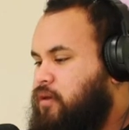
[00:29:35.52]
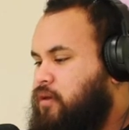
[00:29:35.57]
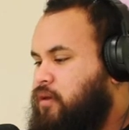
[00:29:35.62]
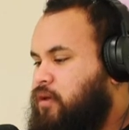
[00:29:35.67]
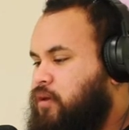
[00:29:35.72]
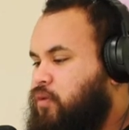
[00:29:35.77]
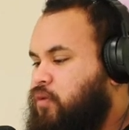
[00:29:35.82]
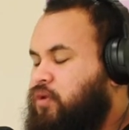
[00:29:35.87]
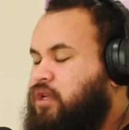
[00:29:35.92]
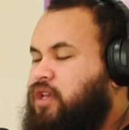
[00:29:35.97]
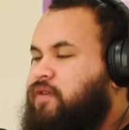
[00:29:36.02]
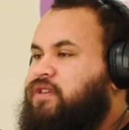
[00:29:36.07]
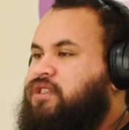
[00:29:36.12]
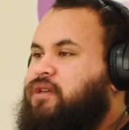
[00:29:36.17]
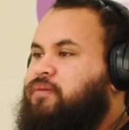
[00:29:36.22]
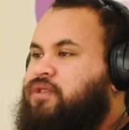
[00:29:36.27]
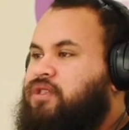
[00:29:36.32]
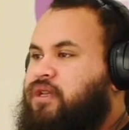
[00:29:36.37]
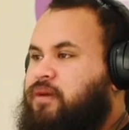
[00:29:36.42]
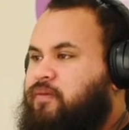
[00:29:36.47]
We would give
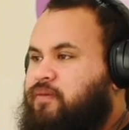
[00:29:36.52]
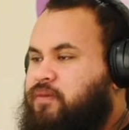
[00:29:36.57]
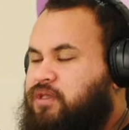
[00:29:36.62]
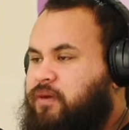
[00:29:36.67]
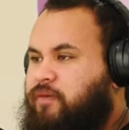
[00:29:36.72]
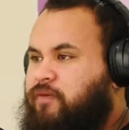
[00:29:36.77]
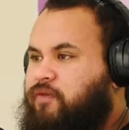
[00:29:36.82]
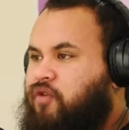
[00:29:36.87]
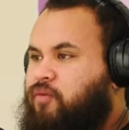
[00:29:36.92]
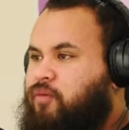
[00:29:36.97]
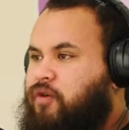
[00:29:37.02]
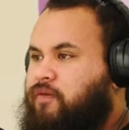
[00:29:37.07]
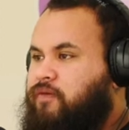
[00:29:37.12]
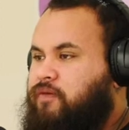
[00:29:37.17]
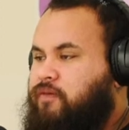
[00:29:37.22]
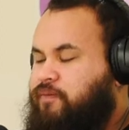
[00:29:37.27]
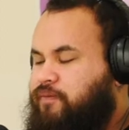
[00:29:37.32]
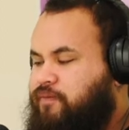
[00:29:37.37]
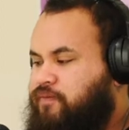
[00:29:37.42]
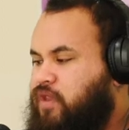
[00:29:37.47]
some form of
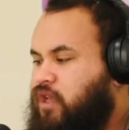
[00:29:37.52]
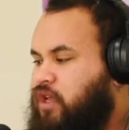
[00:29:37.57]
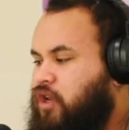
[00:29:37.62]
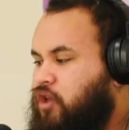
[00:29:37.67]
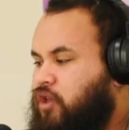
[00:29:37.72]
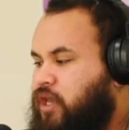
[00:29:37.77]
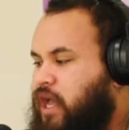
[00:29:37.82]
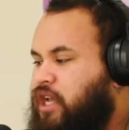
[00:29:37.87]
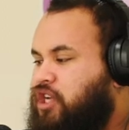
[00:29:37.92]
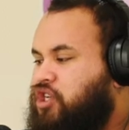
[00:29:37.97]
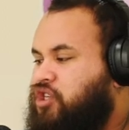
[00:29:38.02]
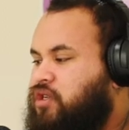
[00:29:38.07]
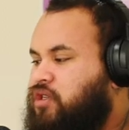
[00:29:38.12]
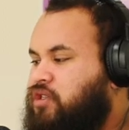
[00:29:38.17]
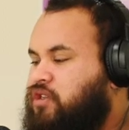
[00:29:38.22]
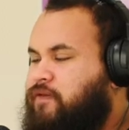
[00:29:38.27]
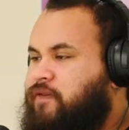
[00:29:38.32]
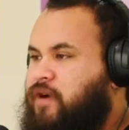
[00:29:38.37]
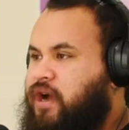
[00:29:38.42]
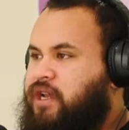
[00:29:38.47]
location
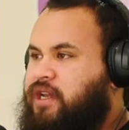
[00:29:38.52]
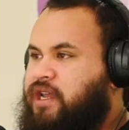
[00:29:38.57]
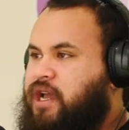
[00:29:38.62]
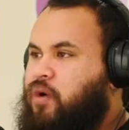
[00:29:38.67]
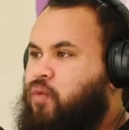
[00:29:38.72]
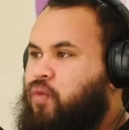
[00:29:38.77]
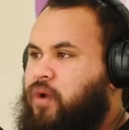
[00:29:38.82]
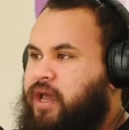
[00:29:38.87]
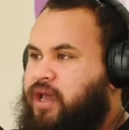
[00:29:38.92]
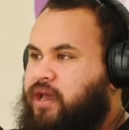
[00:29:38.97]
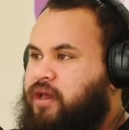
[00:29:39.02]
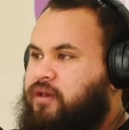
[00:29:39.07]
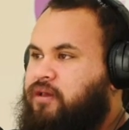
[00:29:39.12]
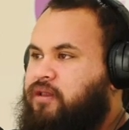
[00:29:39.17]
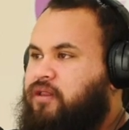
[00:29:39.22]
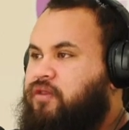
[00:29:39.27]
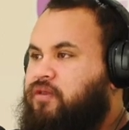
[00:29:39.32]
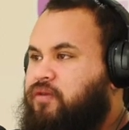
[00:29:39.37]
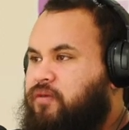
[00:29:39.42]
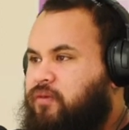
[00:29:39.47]
to find out where
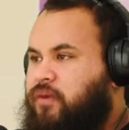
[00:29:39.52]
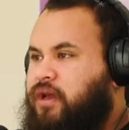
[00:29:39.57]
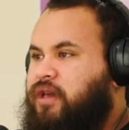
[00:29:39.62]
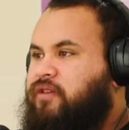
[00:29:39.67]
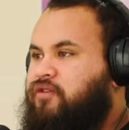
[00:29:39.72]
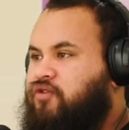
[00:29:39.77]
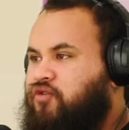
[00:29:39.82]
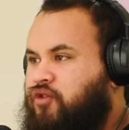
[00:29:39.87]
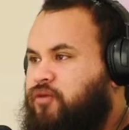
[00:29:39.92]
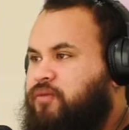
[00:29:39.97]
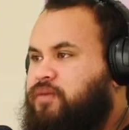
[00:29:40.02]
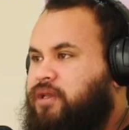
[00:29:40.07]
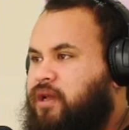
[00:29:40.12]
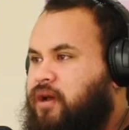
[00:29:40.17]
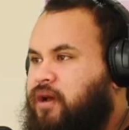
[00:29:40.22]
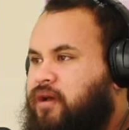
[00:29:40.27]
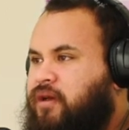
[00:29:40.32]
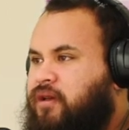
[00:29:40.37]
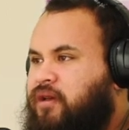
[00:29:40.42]
the troops are.